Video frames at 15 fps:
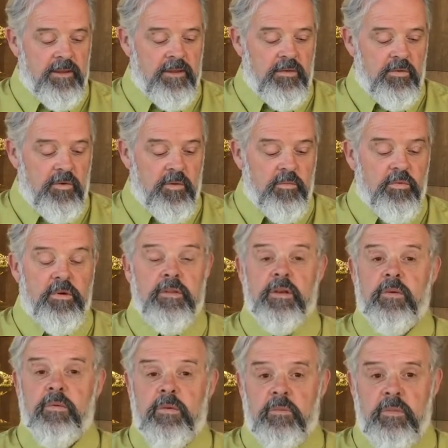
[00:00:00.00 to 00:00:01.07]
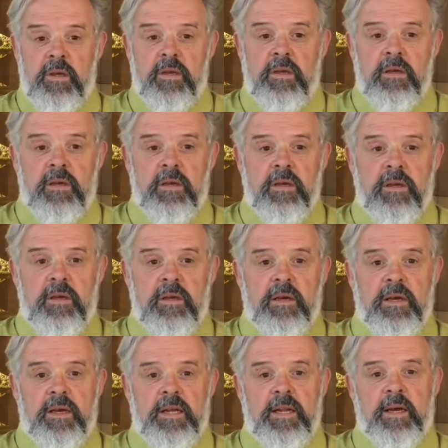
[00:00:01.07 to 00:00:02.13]
You are breathing with me,
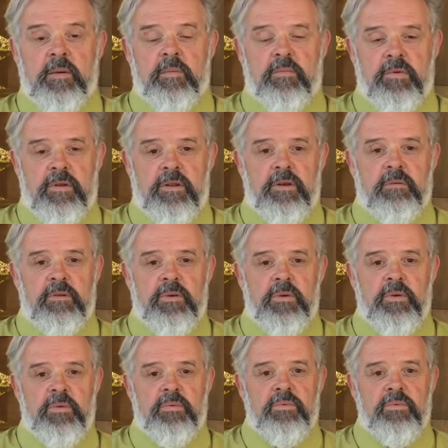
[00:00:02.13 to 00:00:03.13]
and I am breathing with you.